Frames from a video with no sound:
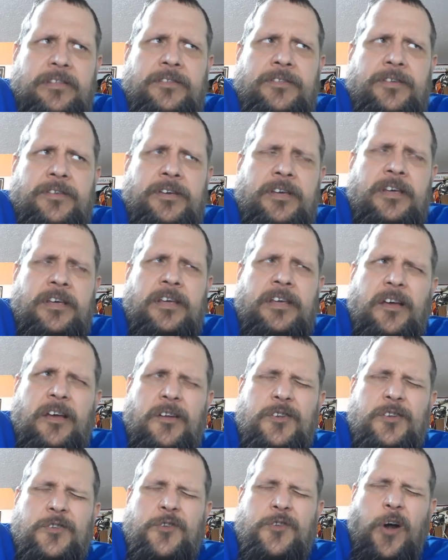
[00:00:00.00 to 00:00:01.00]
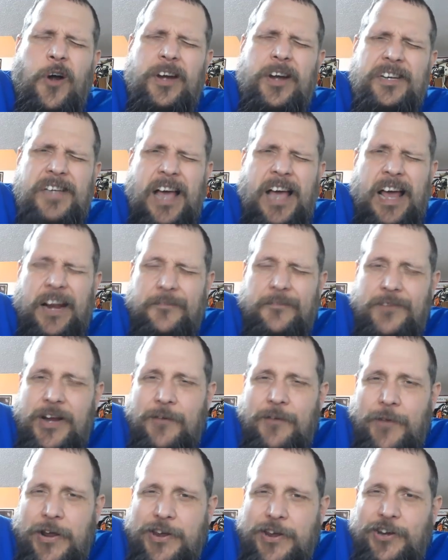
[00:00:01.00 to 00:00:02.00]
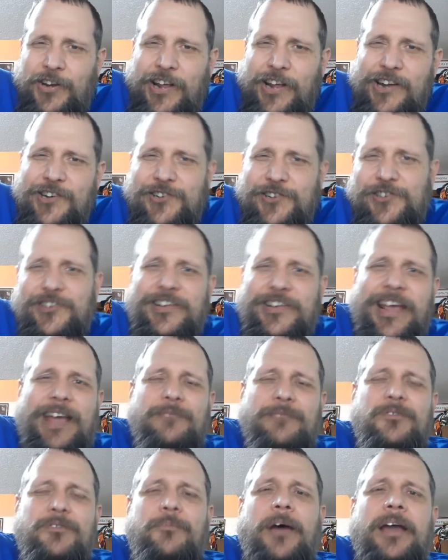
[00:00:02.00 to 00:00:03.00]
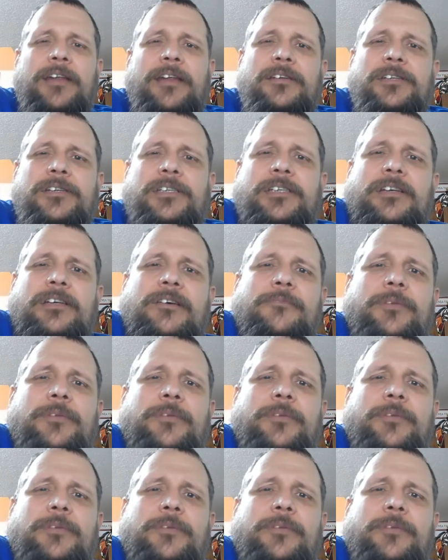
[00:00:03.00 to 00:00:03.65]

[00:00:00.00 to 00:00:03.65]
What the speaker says: the dark side of deregulation came to bite us